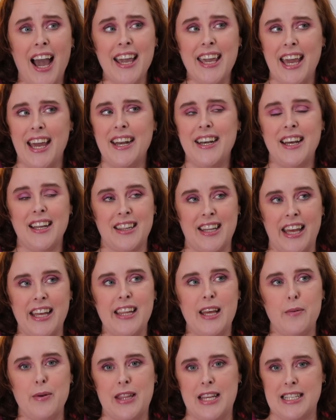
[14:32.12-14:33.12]
Again,
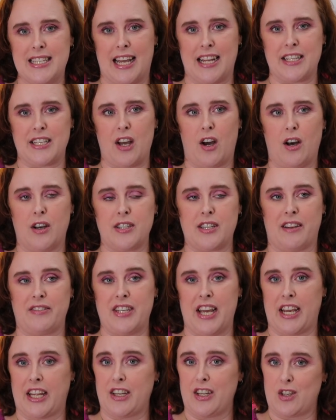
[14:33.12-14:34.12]
lately with these anti-hauls, I've
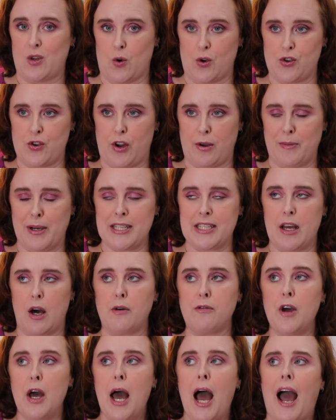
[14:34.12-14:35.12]
taken to torturing
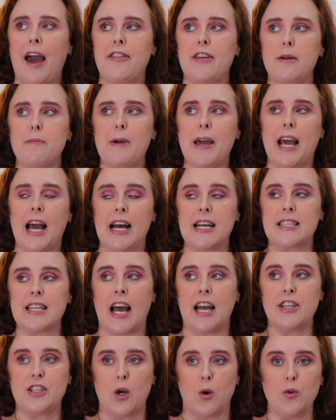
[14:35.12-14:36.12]
myself. I think because
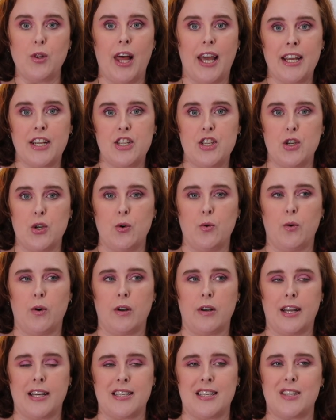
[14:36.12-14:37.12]
I don't like to
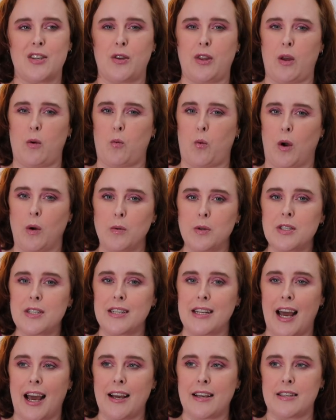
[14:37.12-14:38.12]
necessarily roast
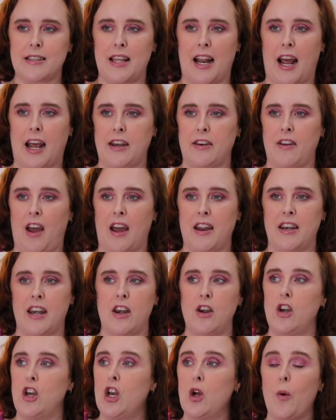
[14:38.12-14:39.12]
a decks that I, I
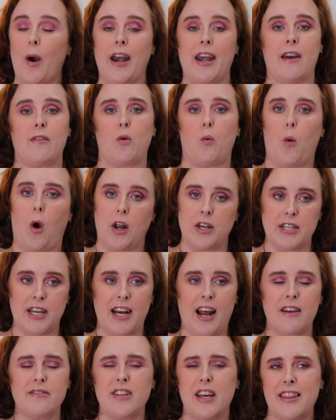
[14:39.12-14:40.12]
knew I never
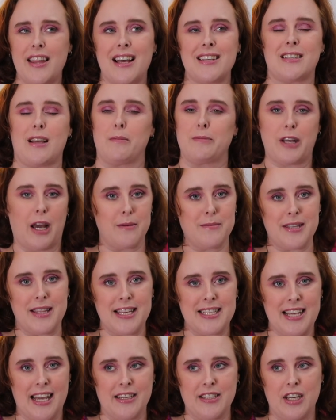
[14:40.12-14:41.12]
wanted. I've done that sometimes in
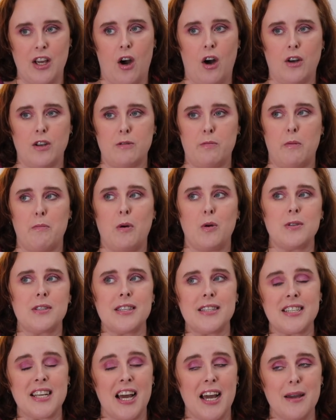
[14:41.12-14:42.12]
these anti-hauls, but most
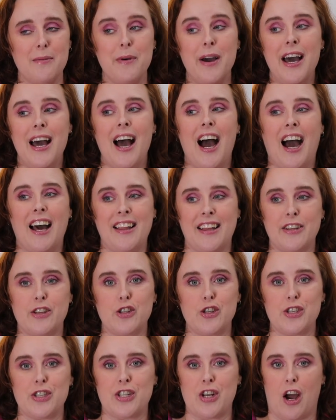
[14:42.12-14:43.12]
of the time I like
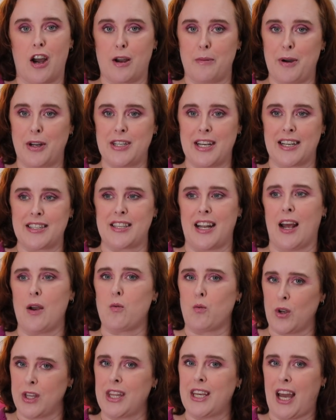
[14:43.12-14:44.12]
to just talk about decks that I
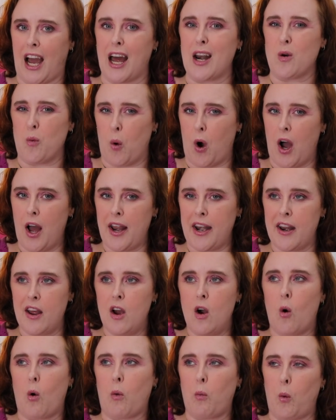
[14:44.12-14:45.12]
really kind of want
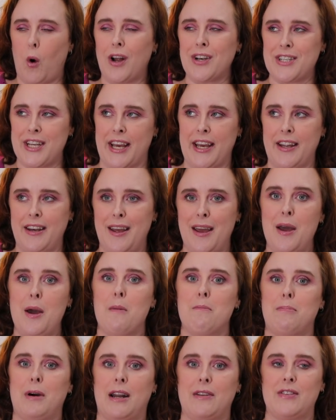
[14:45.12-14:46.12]
or wanted,
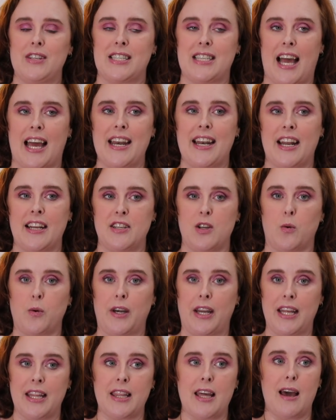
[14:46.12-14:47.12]
but I've decided I don't
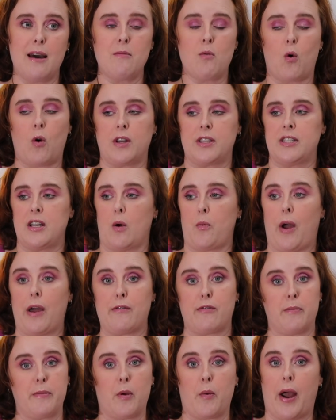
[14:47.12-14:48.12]
need them or it's not
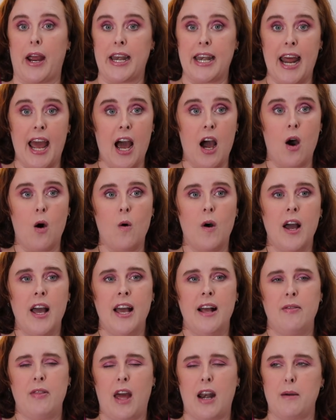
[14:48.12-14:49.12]
right for me right now.
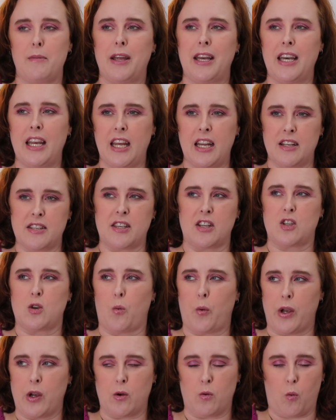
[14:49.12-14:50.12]
And I mean, need is such a
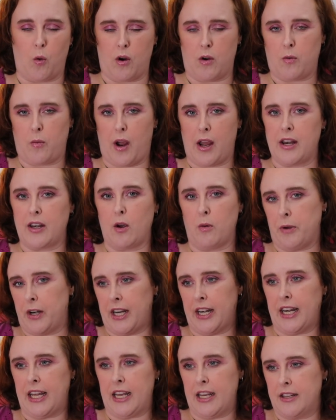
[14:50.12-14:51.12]
weird word, right?
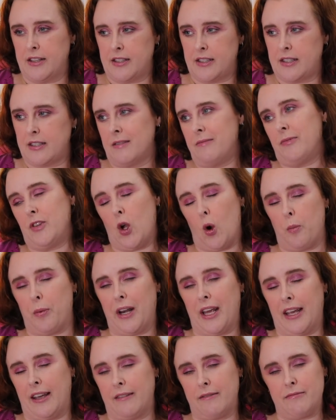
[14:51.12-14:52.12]
Nobody needs,
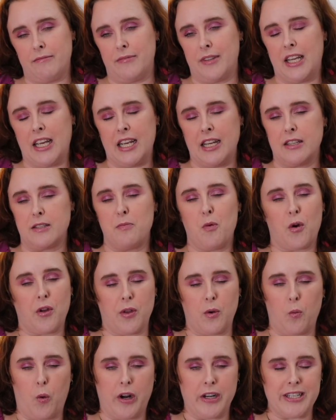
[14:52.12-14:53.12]
nobody needs more
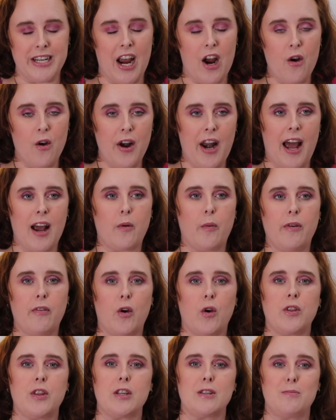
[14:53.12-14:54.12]
than one tarot deck. We've
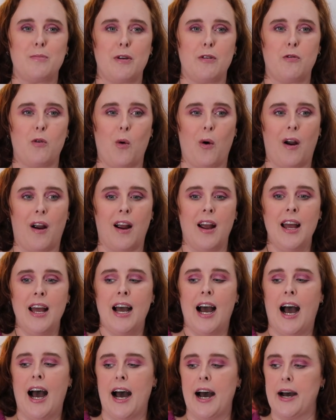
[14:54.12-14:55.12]
heard this before.
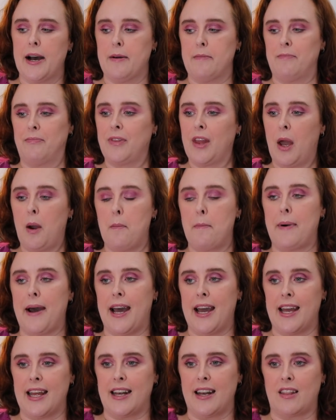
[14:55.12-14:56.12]
Um,
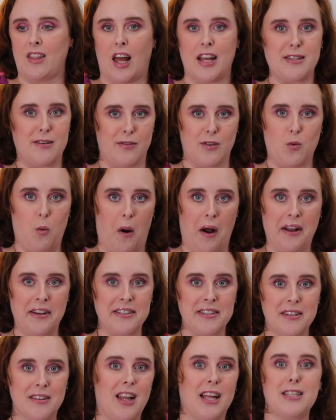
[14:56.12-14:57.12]
But lots of us
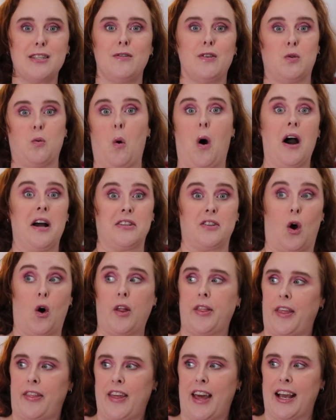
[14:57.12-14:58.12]
want, lots of us want
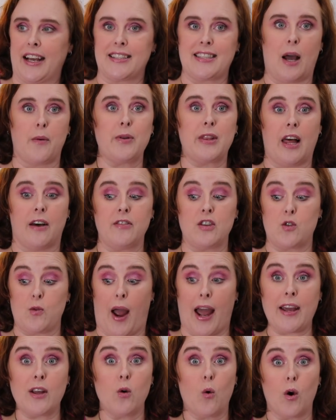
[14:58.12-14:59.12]
all the things. I would love a
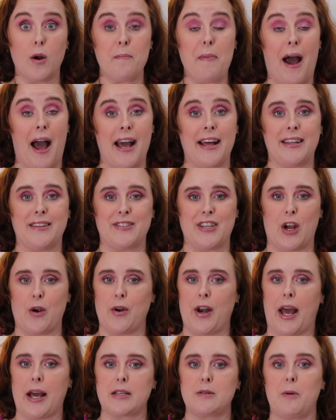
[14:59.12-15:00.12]
Dragon Horde pile of
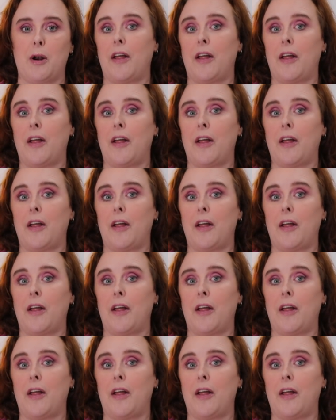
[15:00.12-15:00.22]
tarot decks.